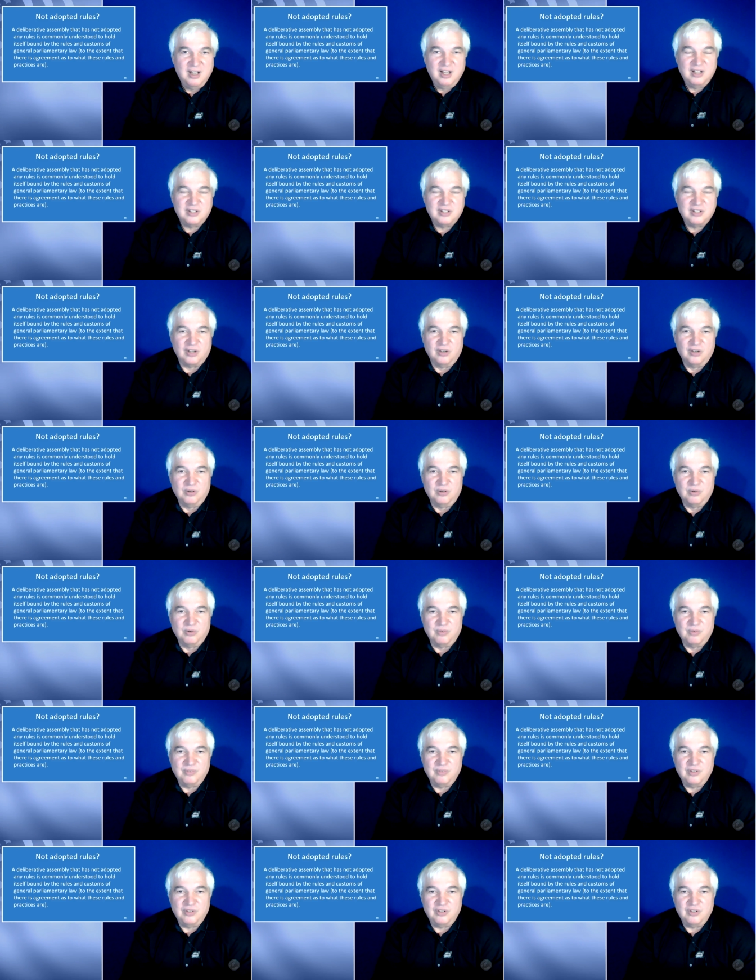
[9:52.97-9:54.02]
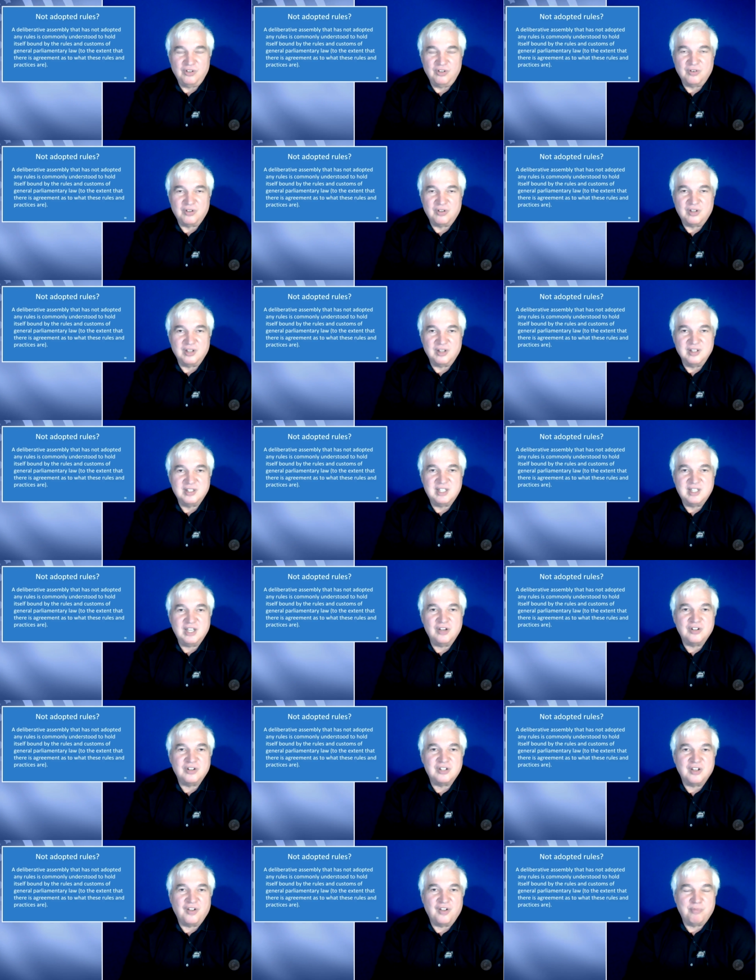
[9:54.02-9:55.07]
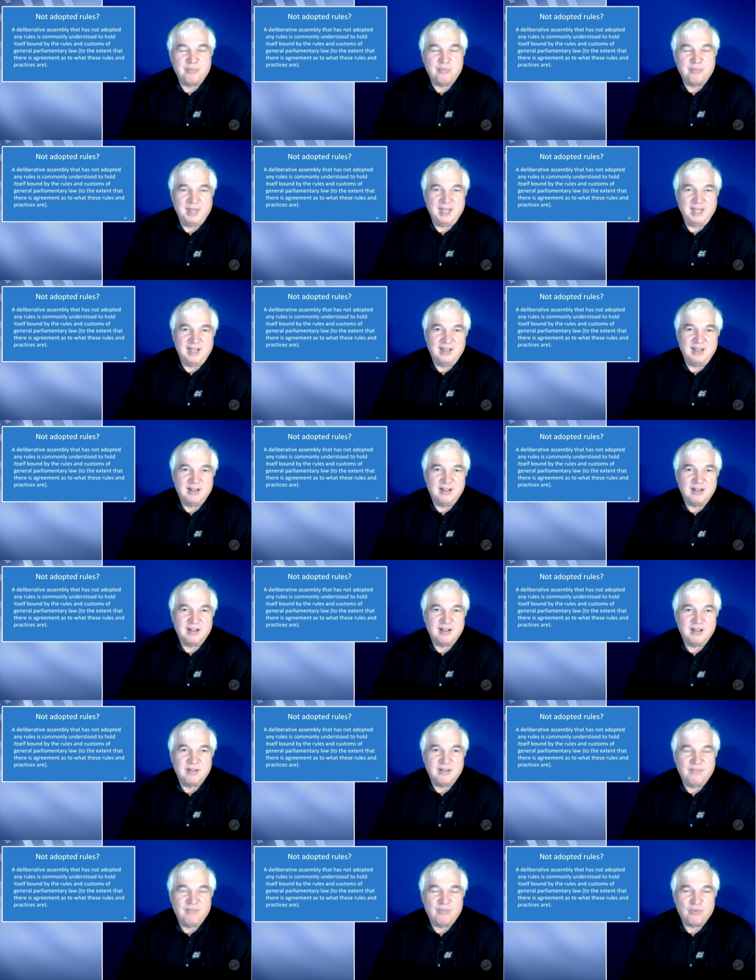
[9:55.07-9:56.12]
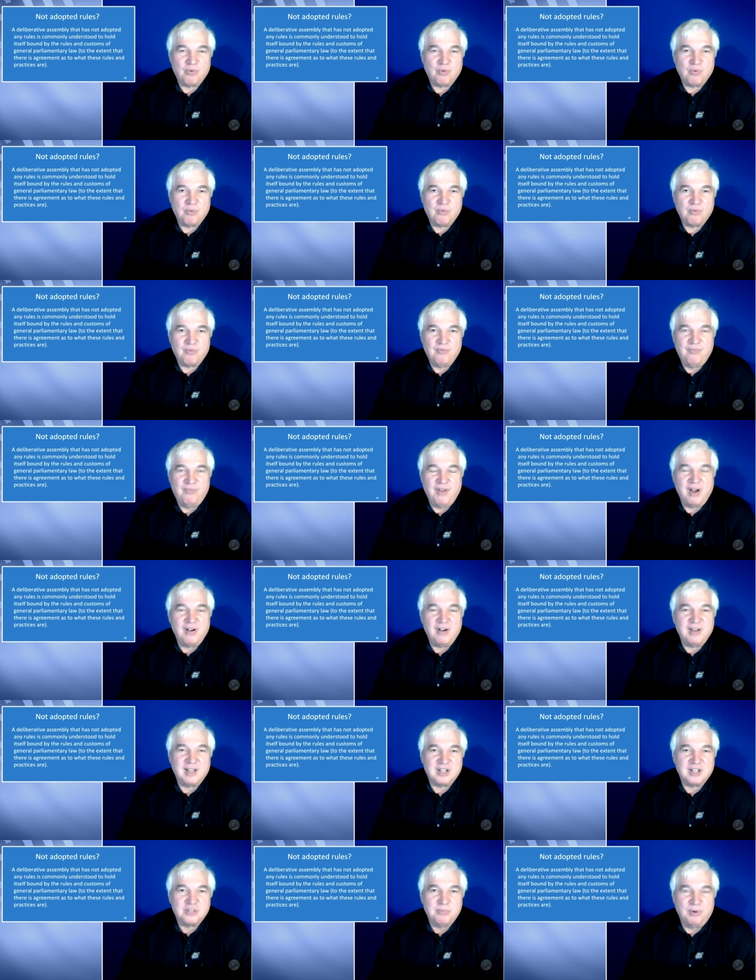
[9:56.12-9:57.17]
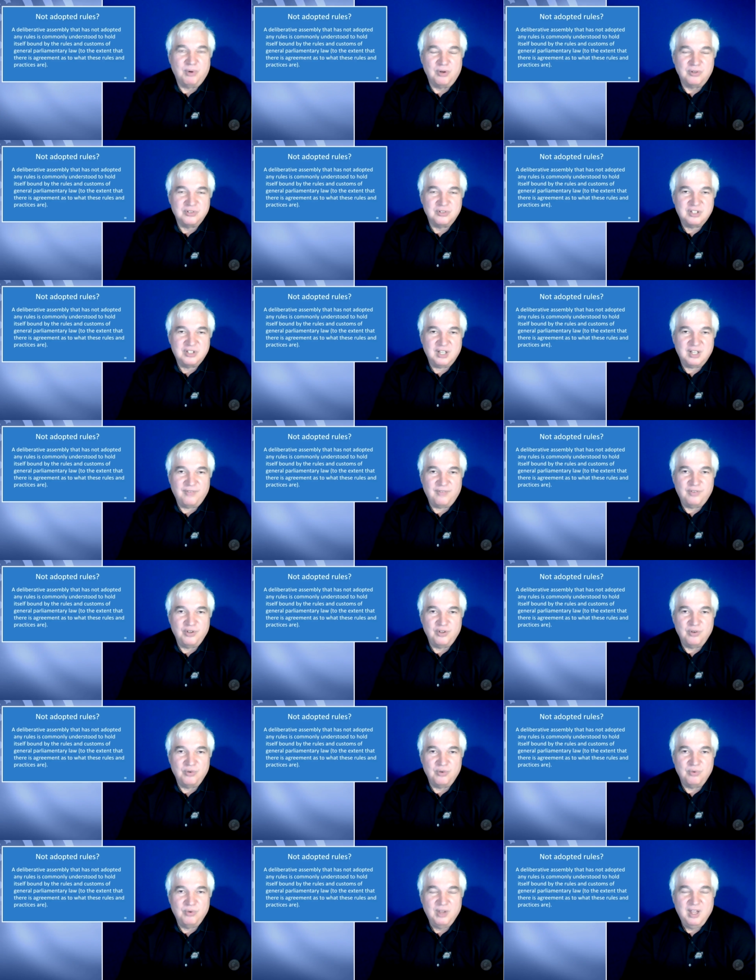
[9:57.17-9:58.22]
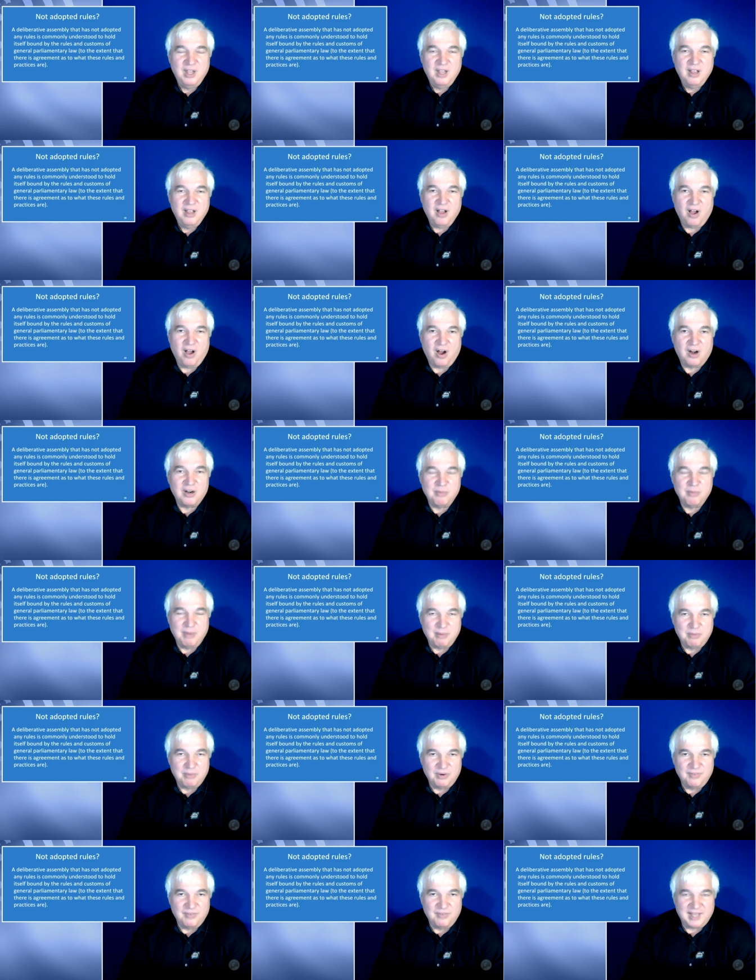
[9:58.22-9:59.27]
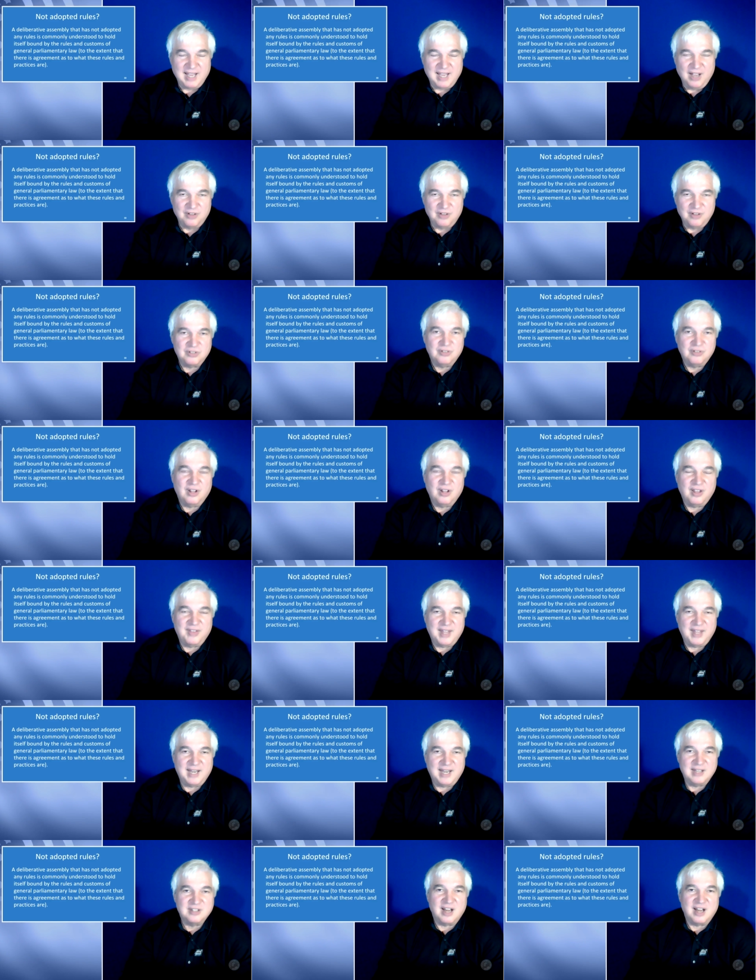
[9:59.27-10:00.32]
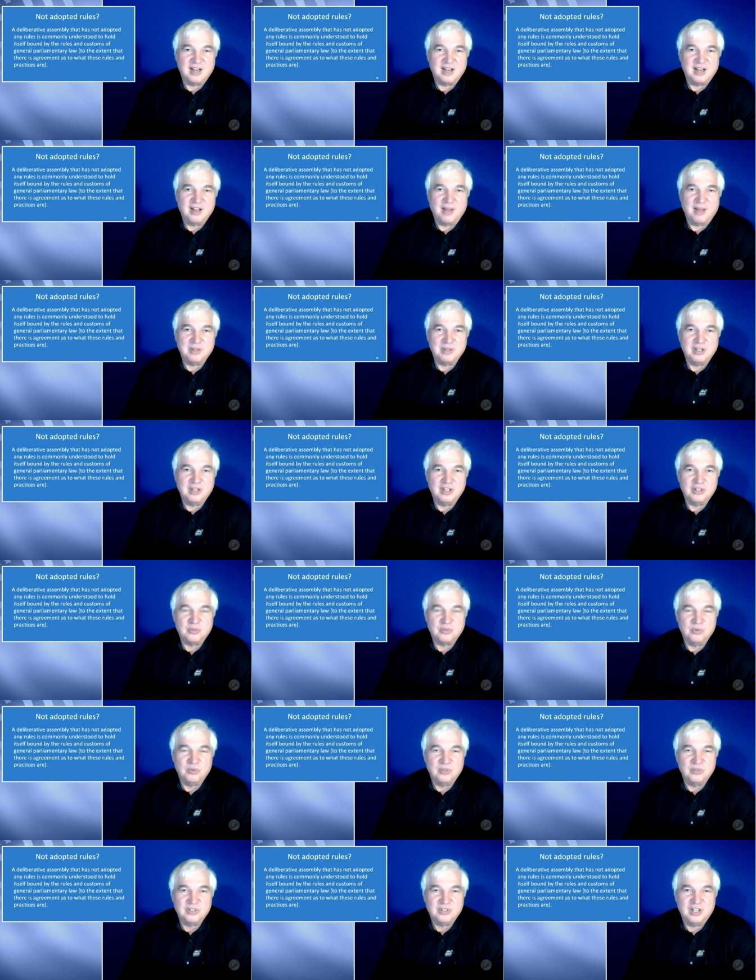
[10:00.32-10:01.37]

So you can see yourself being very exposed if you are a member of a council that has not adopted these rules.